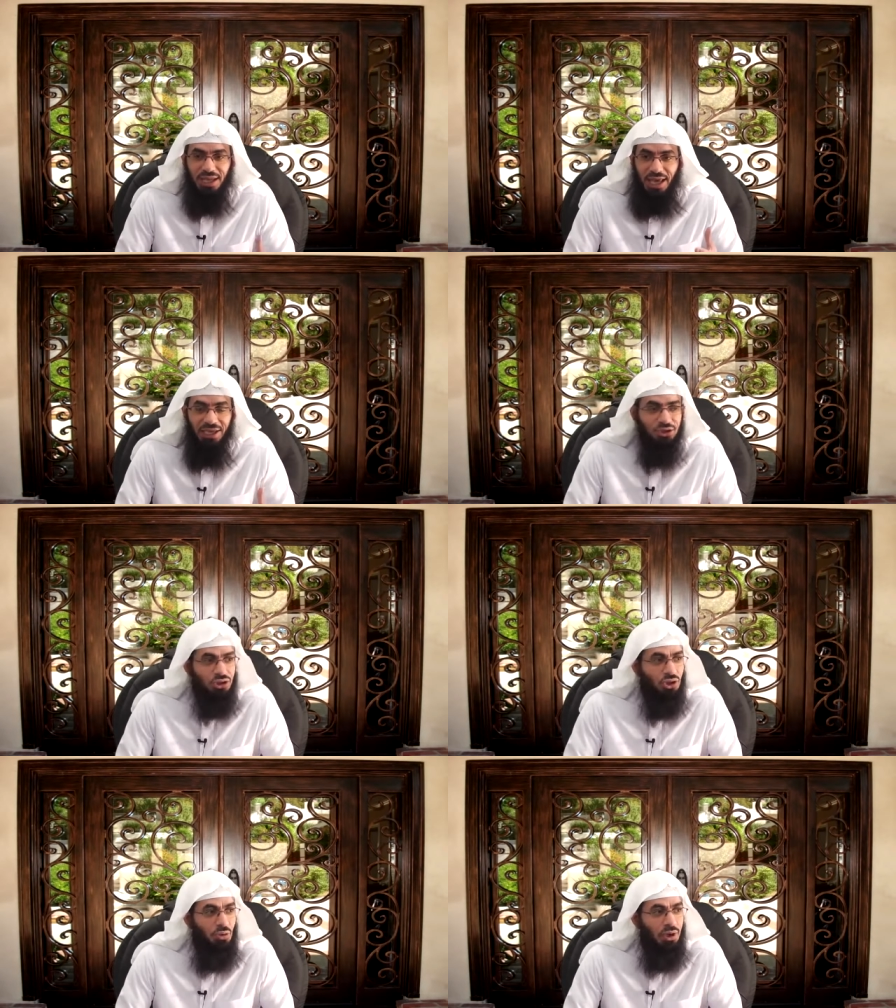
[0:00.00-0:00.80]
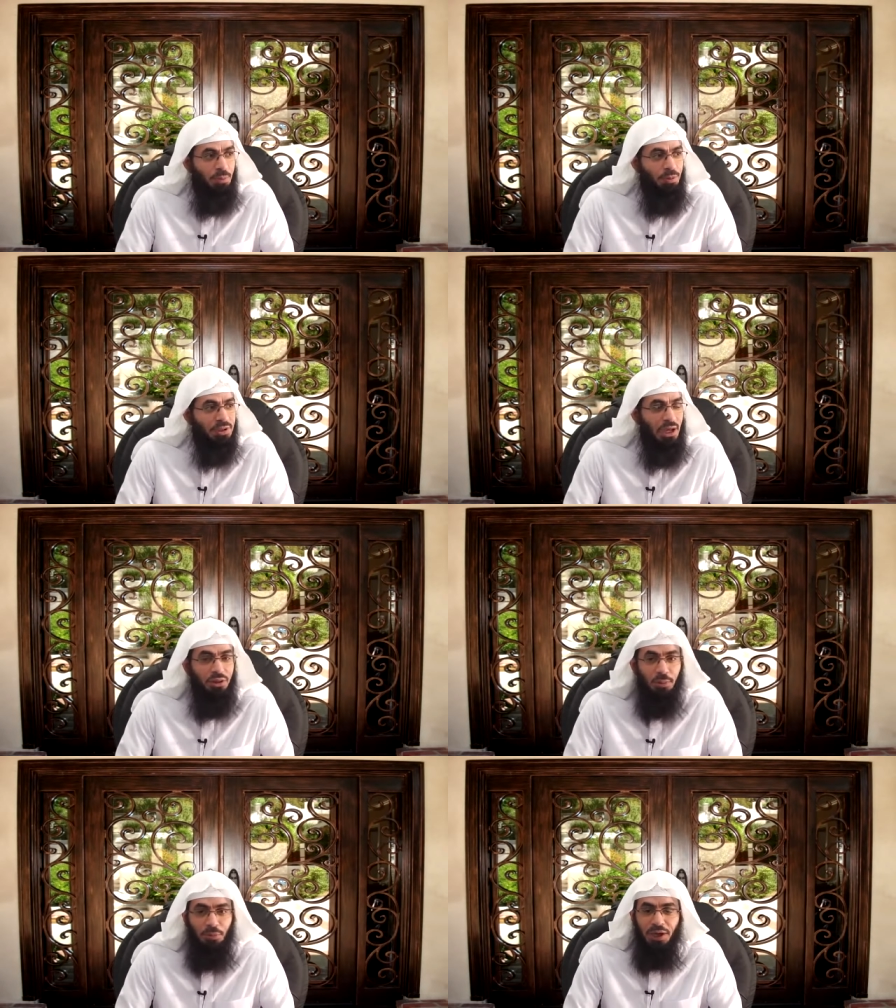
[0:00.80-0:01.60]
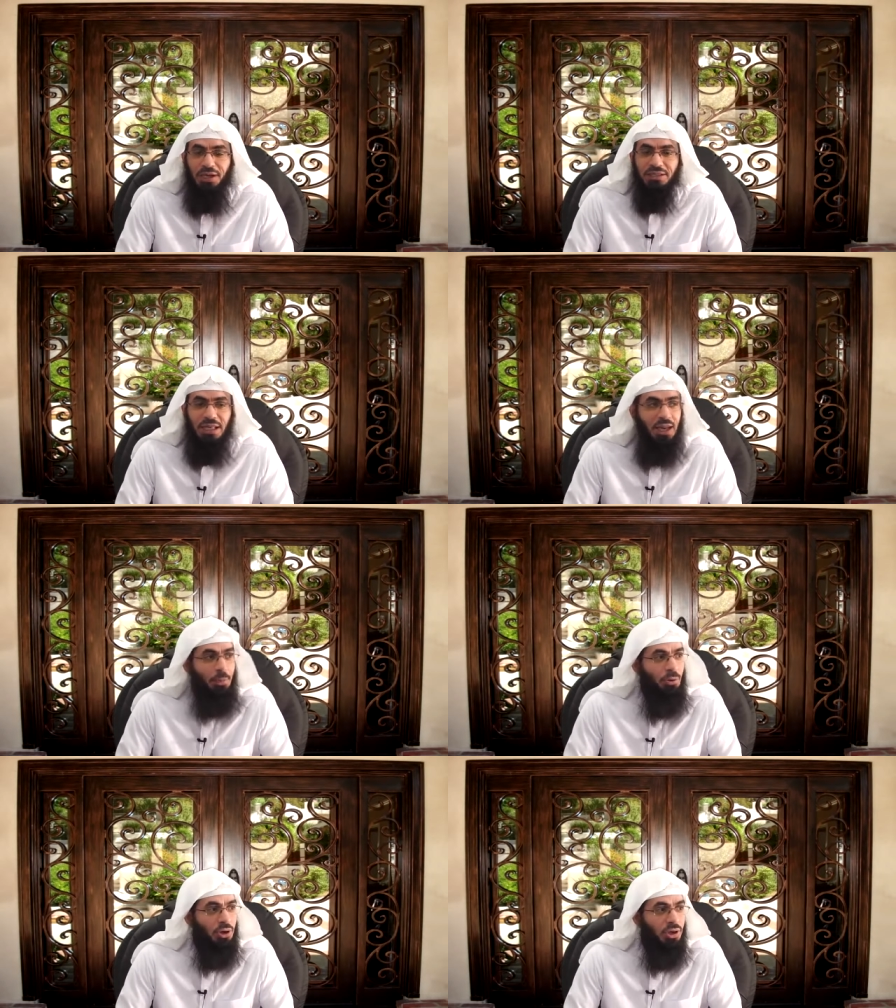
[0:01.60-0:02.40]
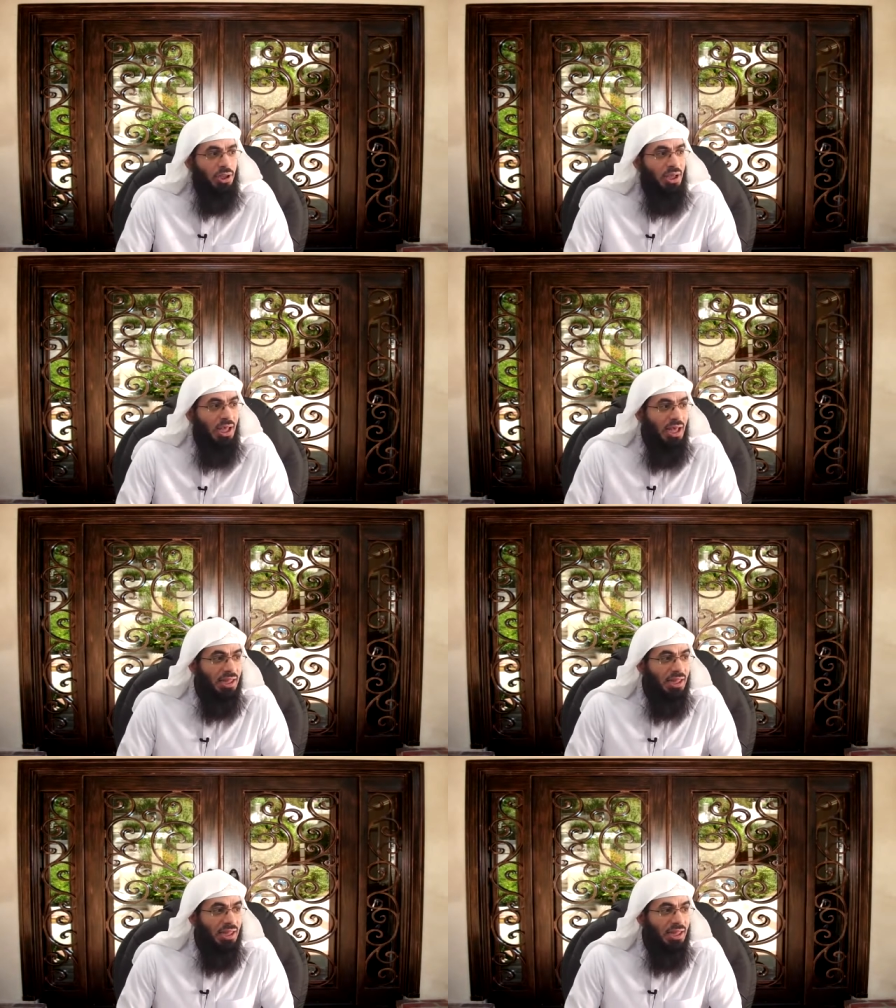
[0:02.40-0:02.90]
The angels going up and down. The brightness Allah put in it.